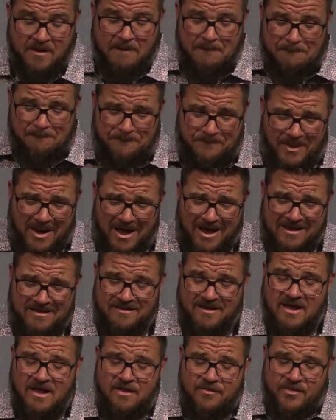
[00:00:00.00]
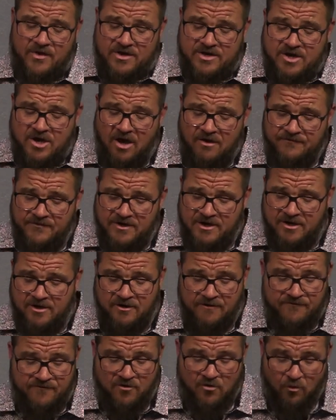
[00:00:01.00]
But the covenant
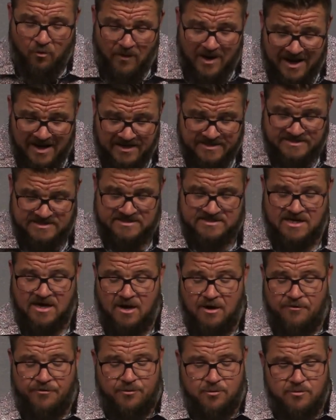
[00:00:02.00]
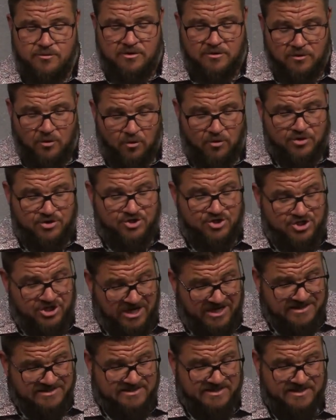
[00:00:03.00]
of grace through the Lord
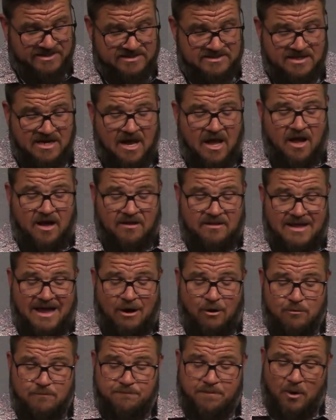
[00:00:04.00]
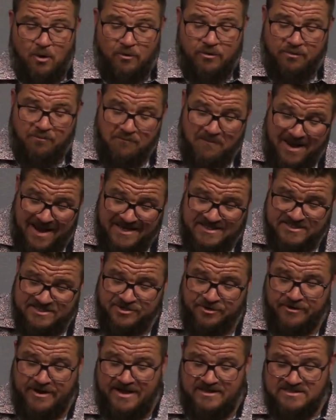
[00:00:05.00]
Jesus allowed both
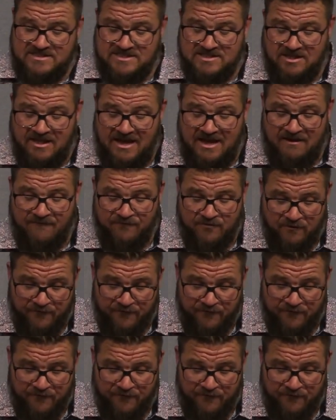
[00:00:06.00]
master and slave to